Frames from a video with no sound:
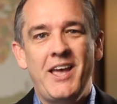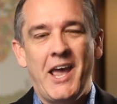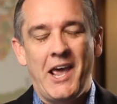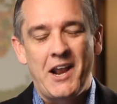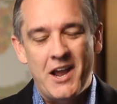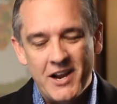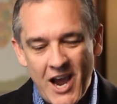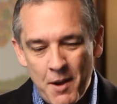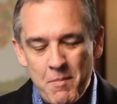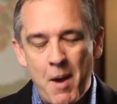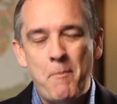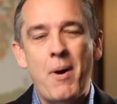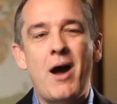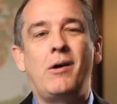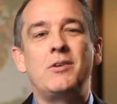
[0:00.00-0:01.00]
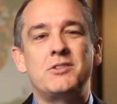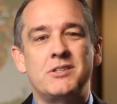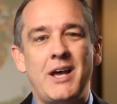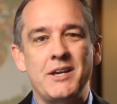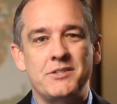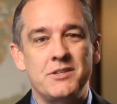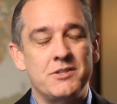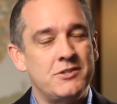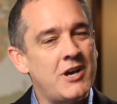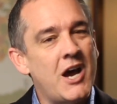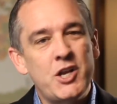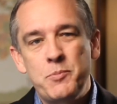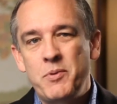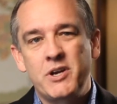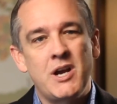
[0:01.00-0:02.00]
And I got my pilot's license,
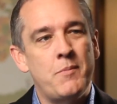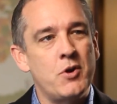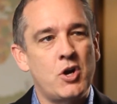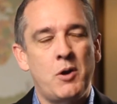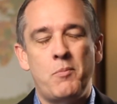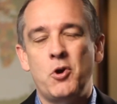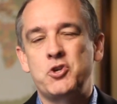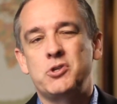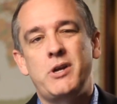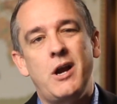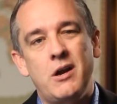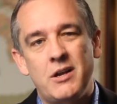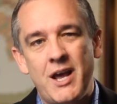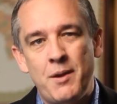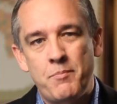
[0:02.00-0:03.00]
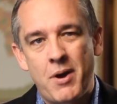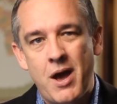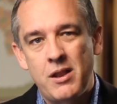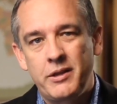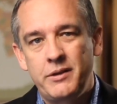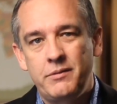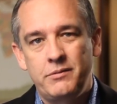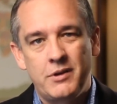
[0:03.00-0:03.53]
not to become a commercial airline pilot,